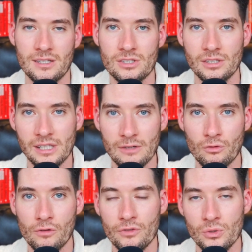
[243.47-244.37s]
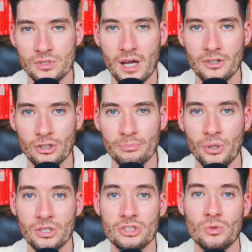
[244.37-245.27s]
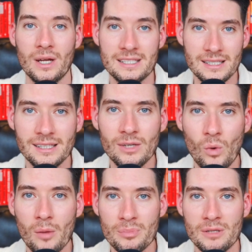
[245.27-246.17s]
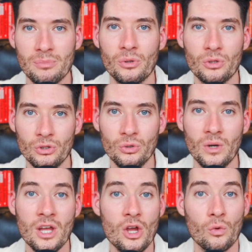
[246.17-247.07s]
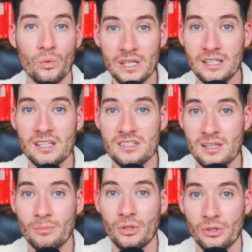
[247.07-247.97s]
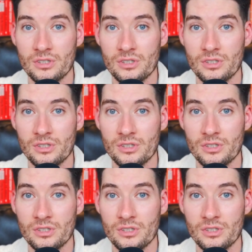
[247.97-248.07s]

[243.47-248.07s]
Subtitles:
to leave reviews on your books. You ideally want people who read the similar